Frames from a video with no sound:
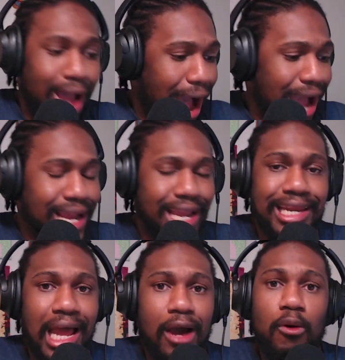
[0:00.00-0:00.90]
I can
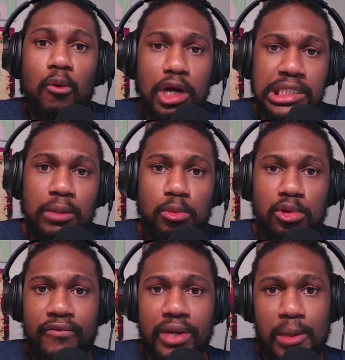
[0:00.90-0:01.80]
now worship
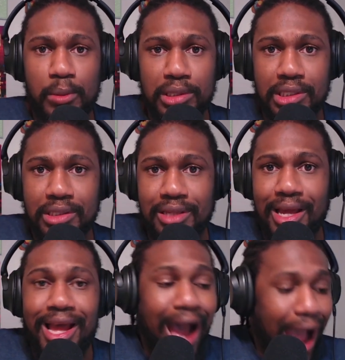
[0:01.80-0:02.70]
graven images.
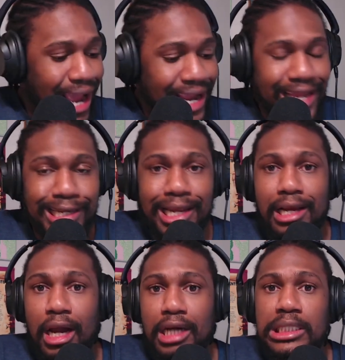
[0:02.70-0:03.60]
I can take
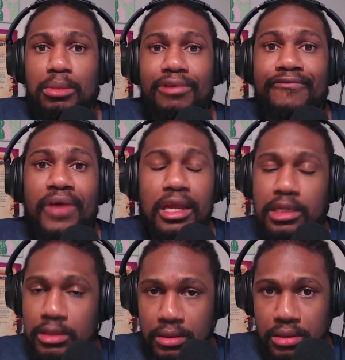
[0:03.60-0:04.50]
God's name in vain too.